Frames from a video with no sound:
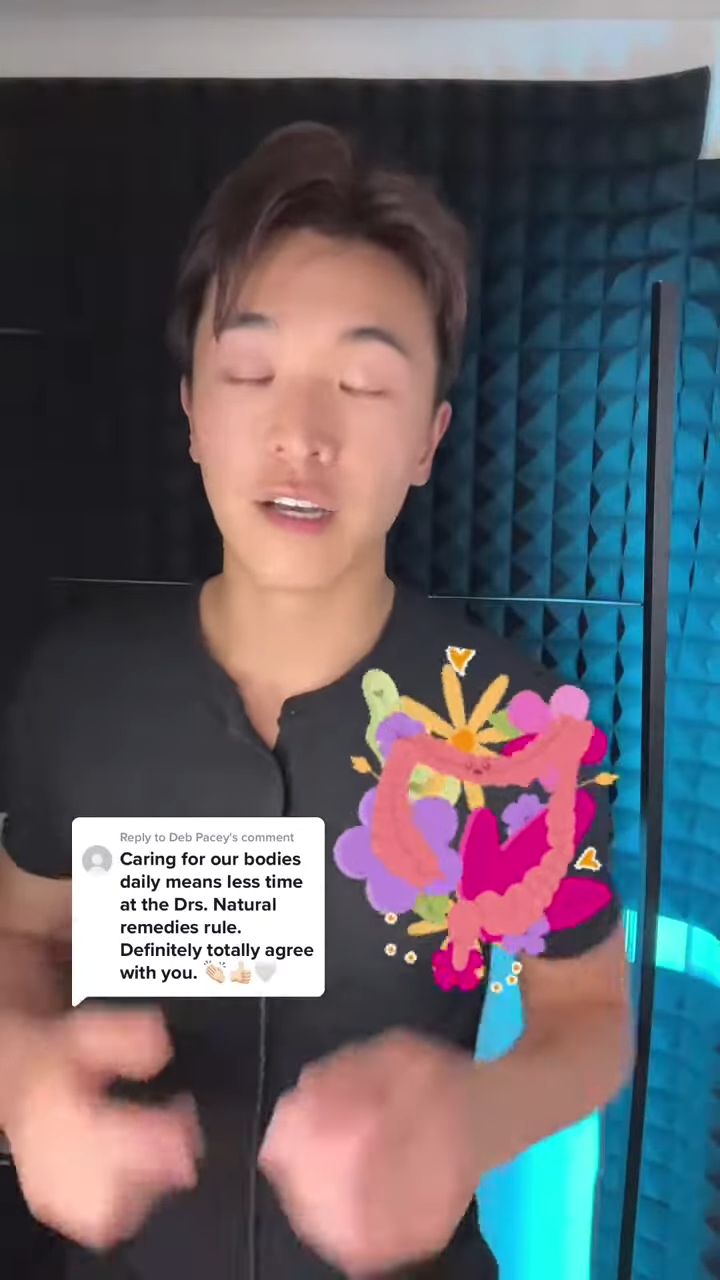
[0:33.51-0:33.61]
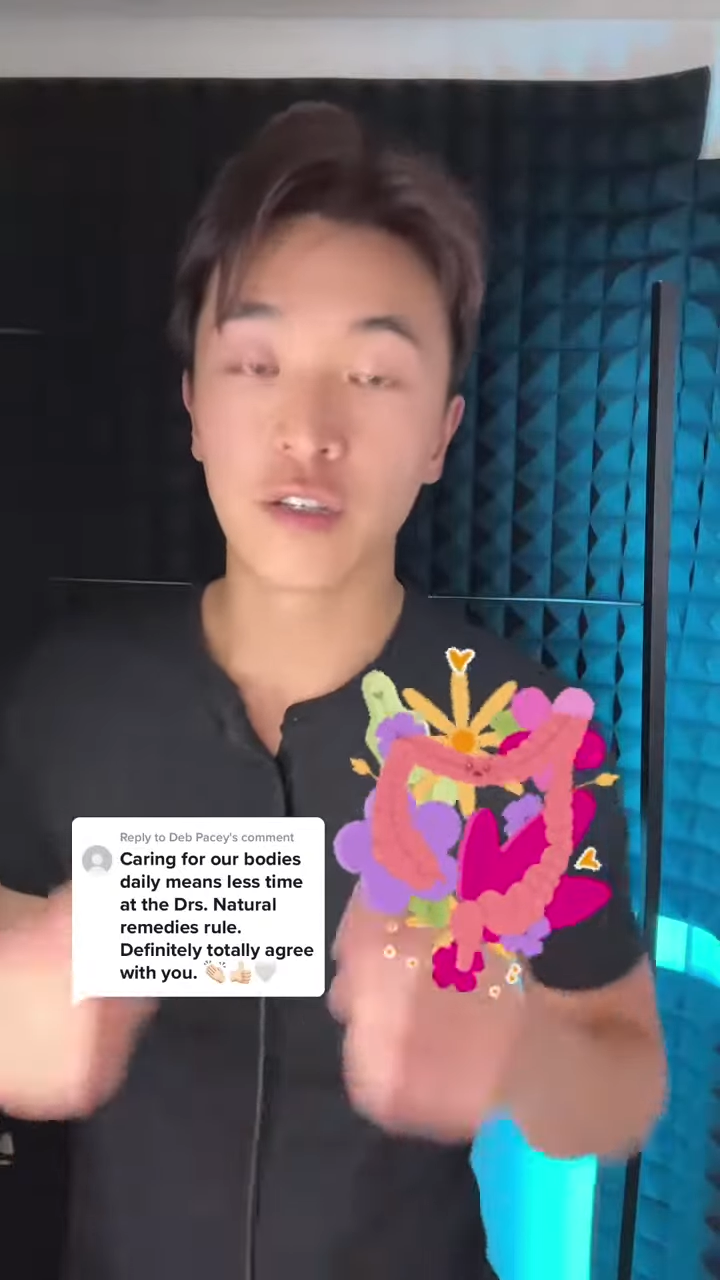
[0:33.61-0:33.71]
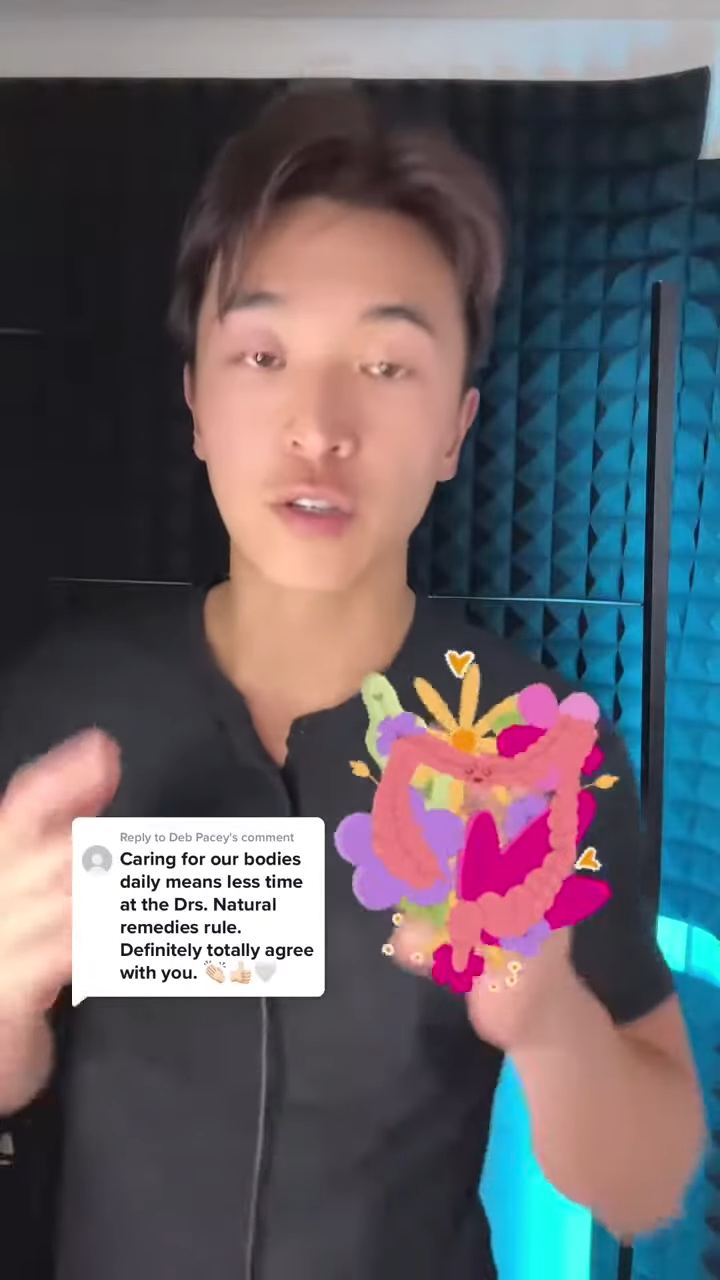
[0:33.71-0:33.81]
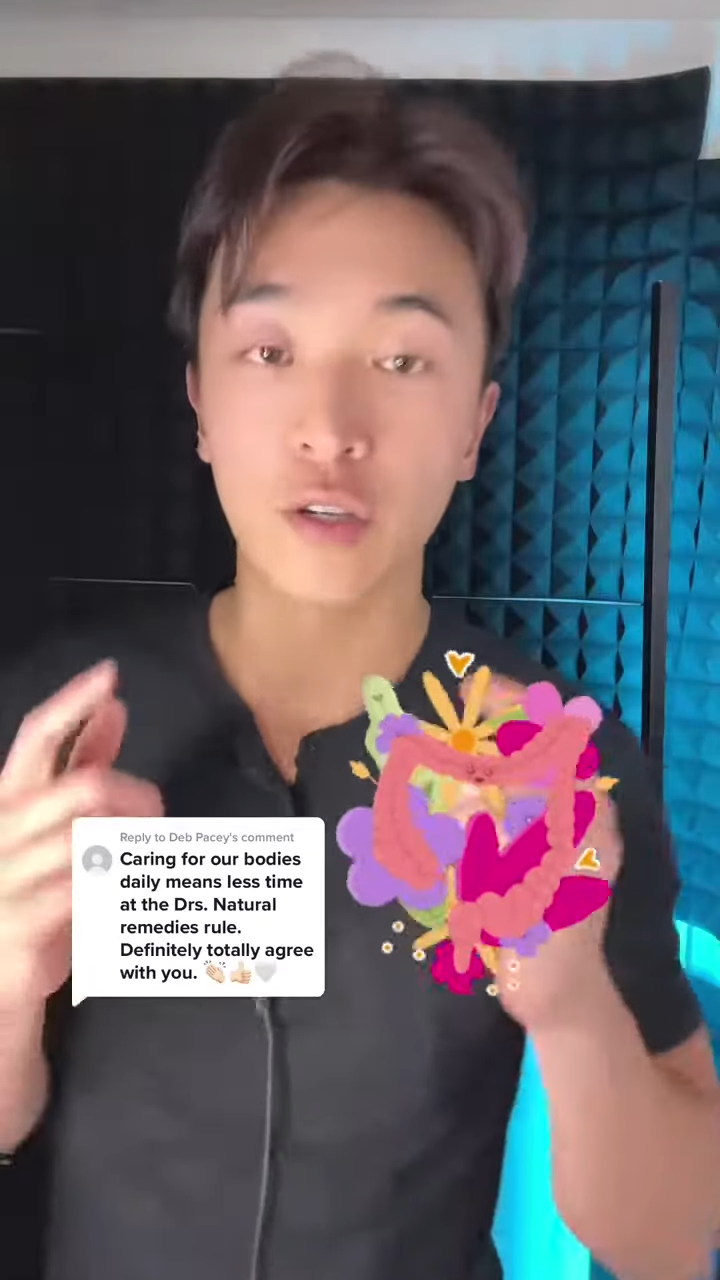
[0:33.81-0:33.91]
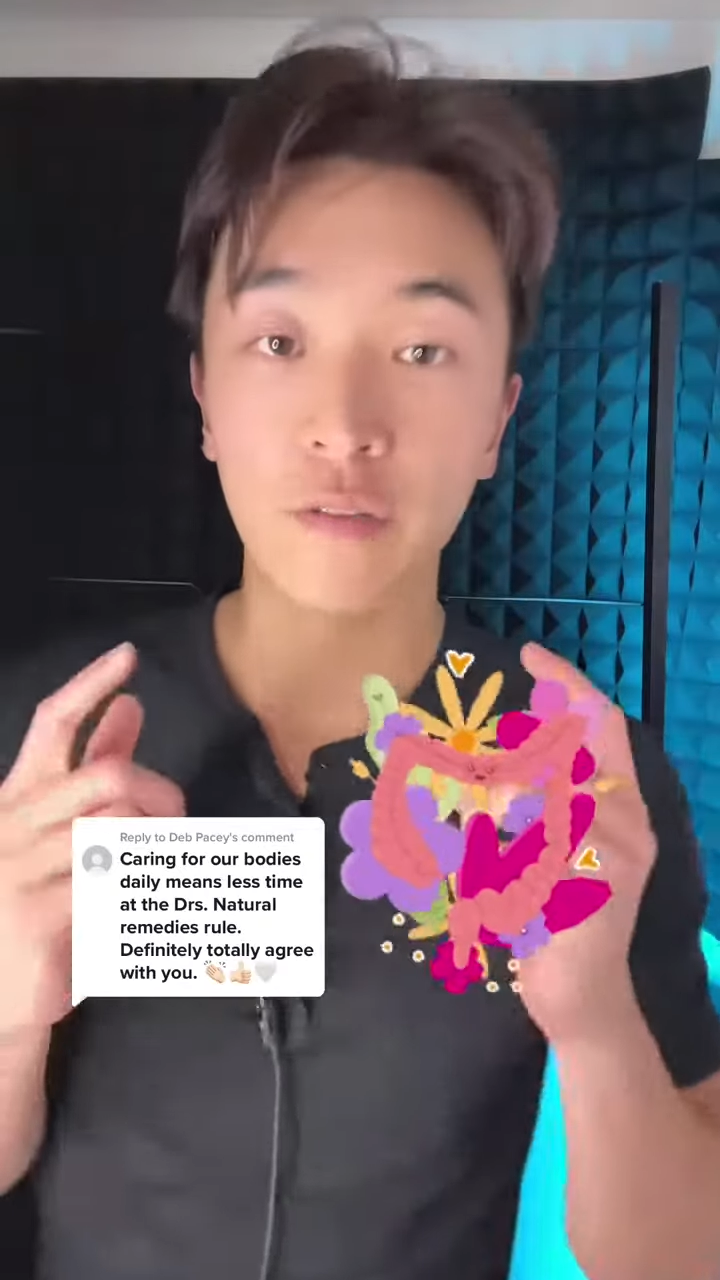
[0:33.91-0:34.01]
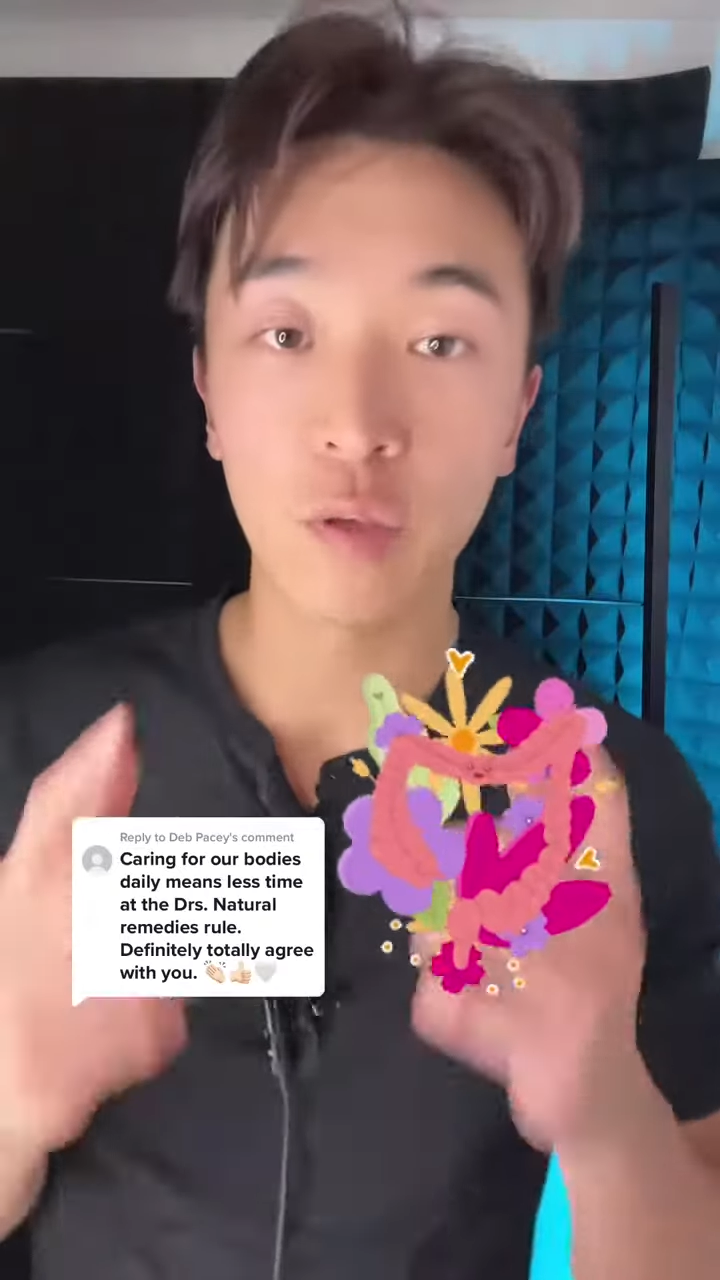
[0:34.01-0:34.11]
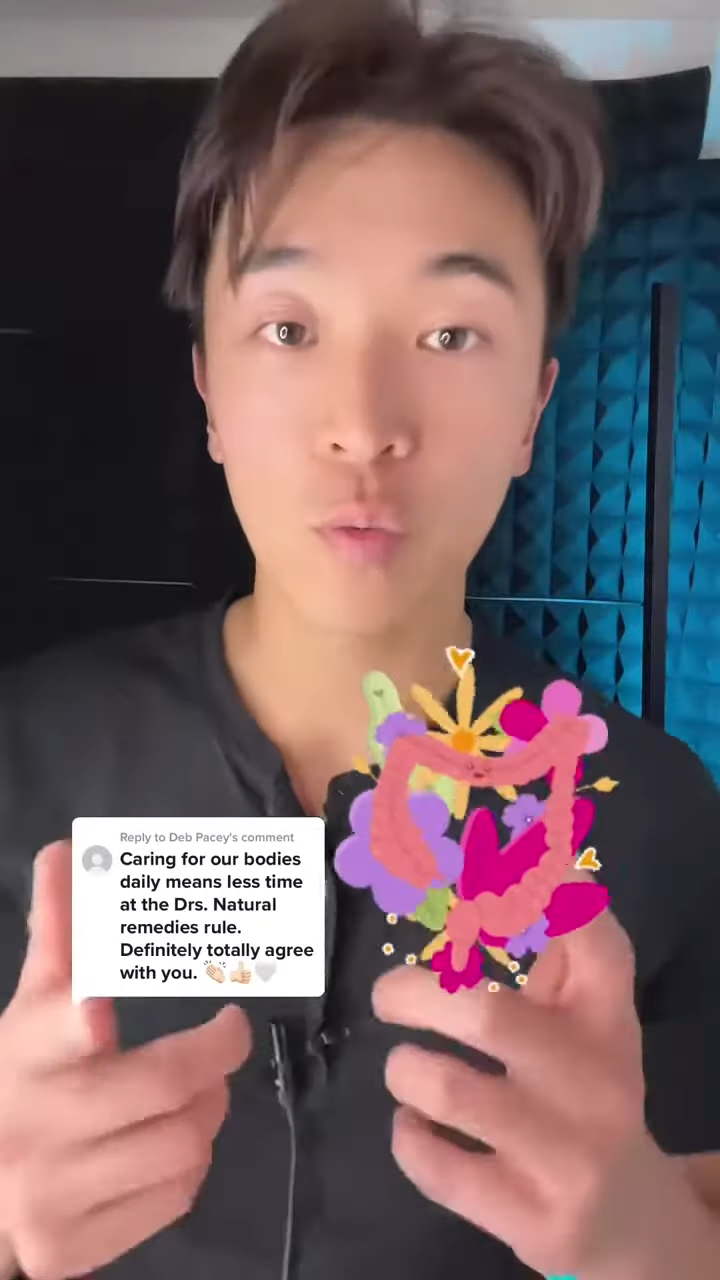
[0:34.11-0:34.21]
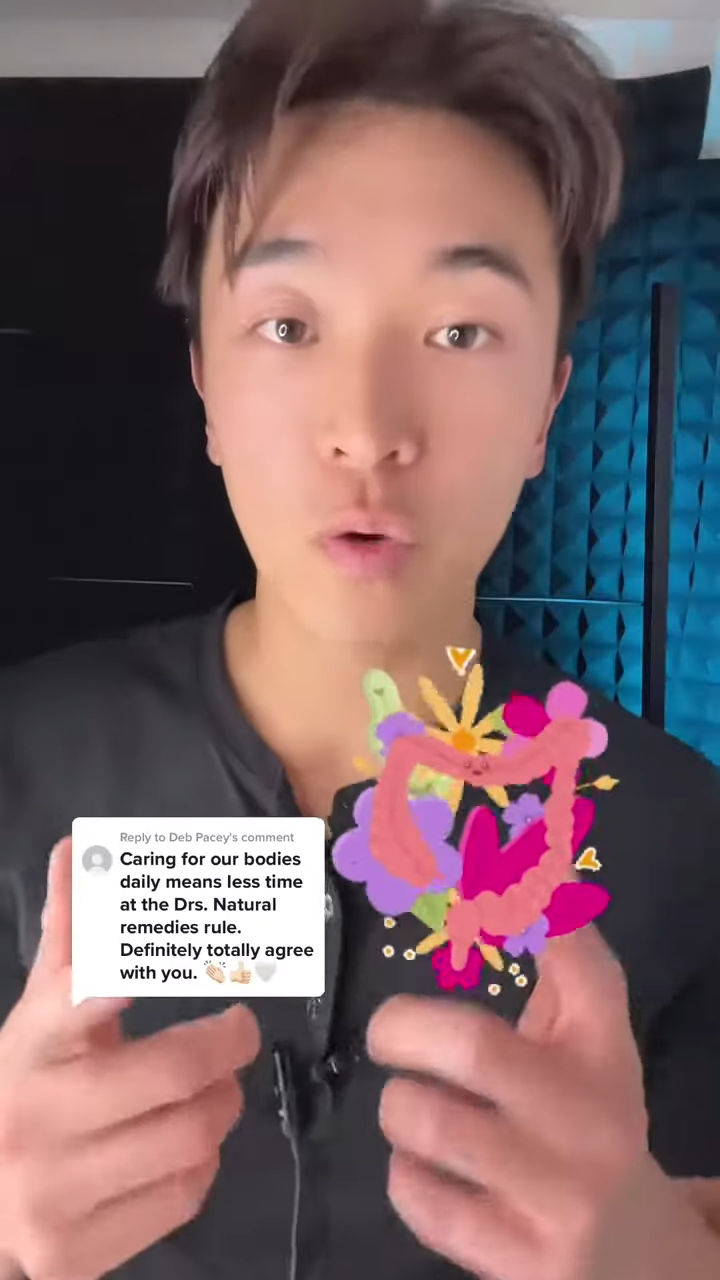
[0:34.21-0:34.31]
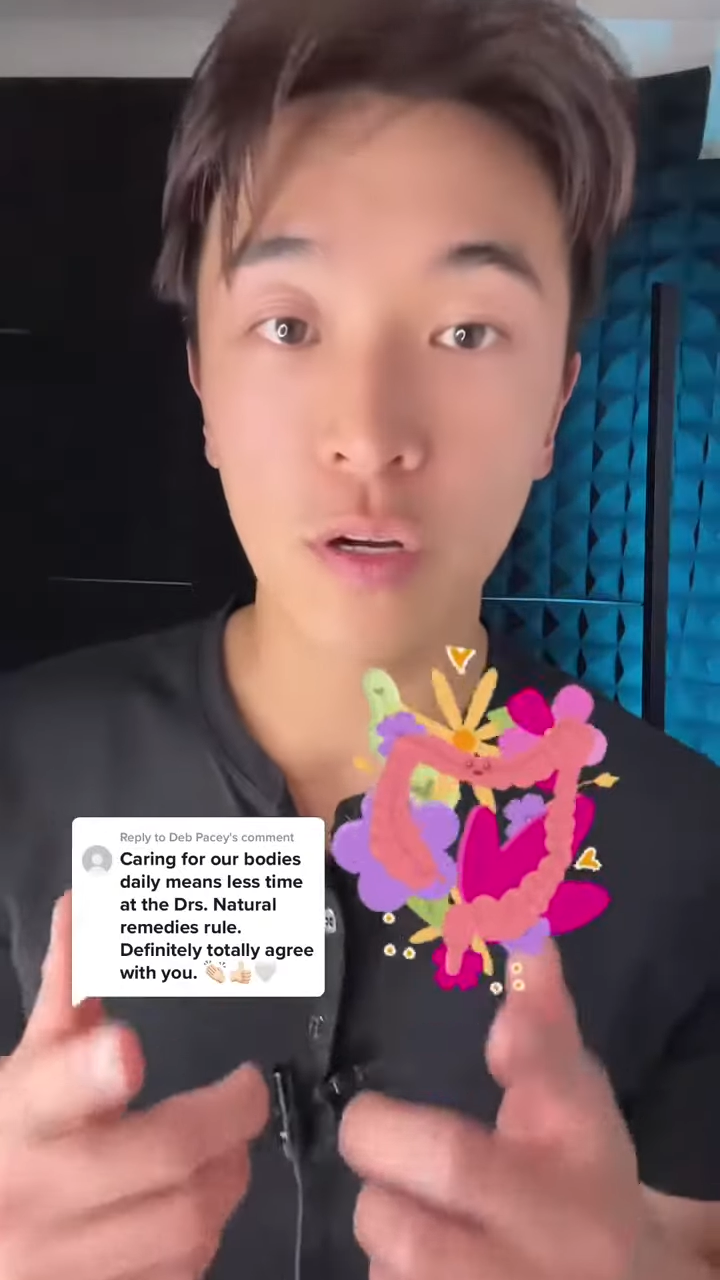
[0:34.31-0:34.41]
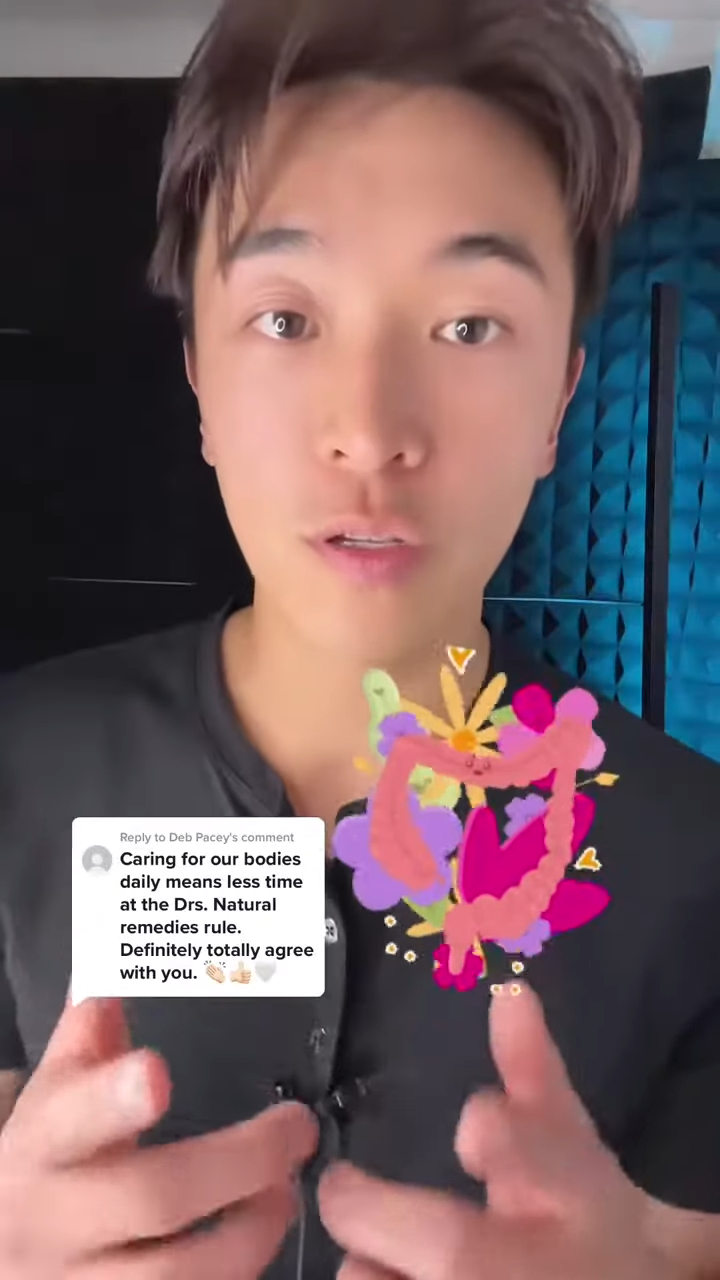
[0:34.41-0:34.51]
So if you
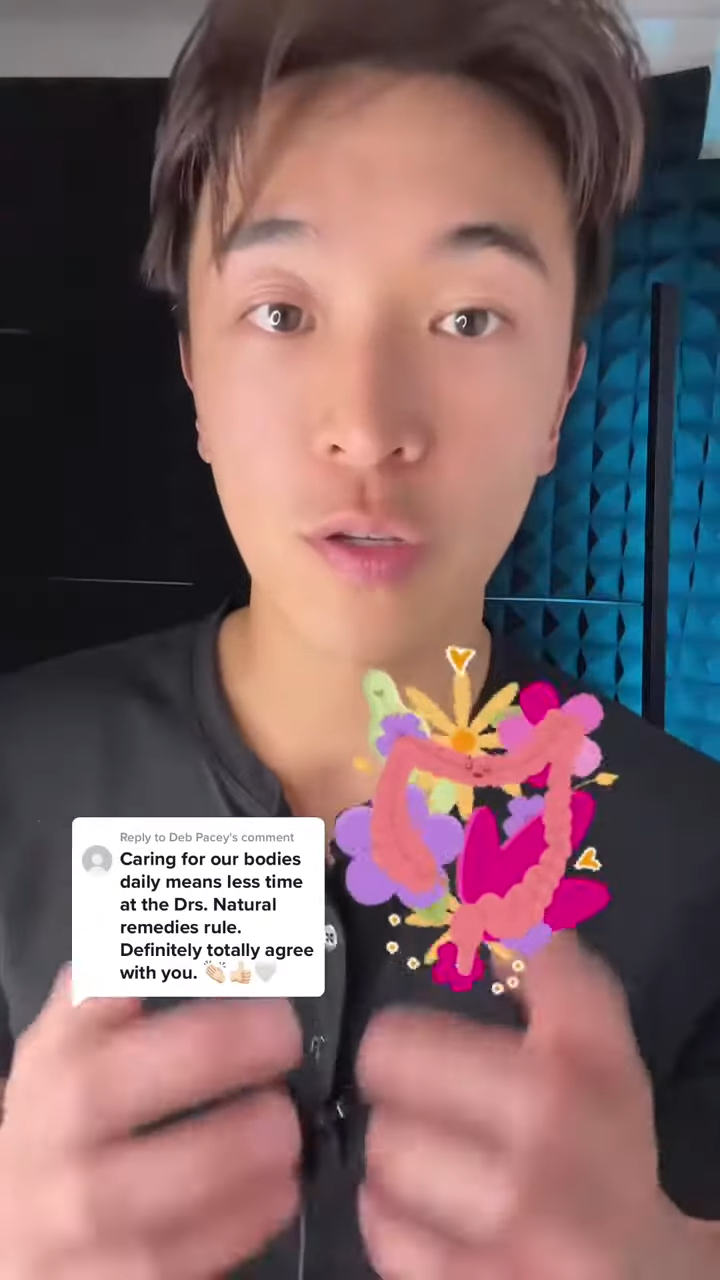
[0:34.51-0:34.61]
want